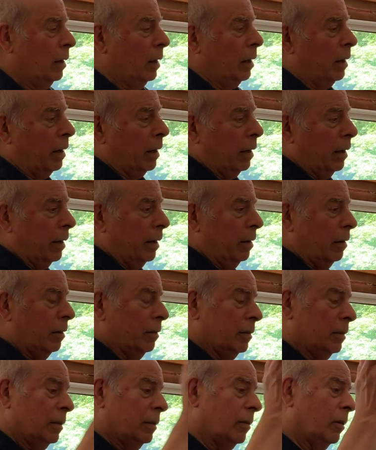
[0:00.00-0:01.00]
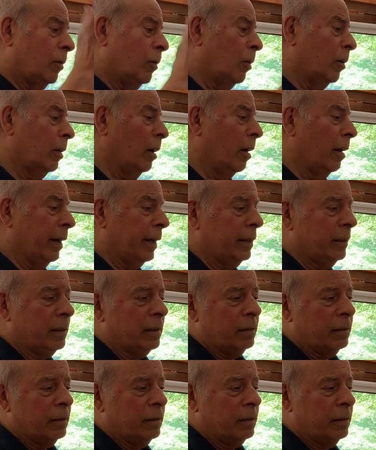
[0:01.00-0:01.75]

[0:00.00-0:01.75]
all kinds